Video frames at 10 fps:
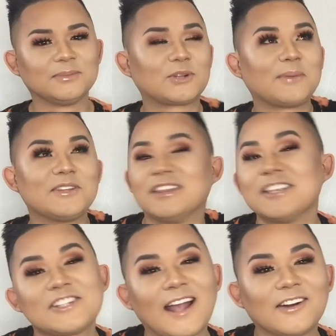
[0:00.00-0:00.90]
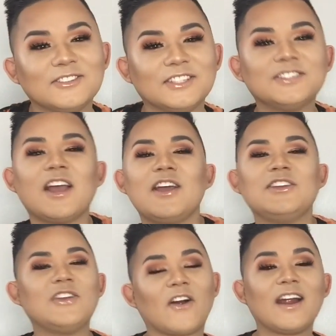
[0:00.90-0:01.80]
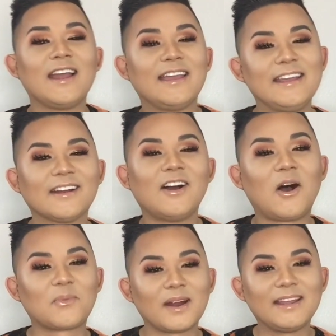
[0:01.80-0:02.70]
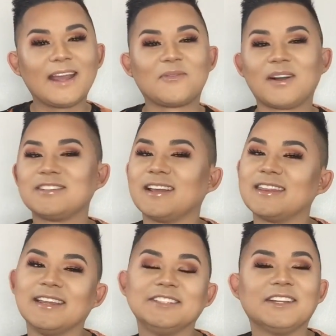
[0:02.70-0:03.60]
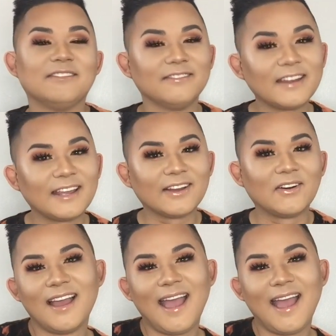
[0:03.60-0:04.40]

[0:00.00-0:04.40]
Subscribe to this channel since you're here already and watching this video.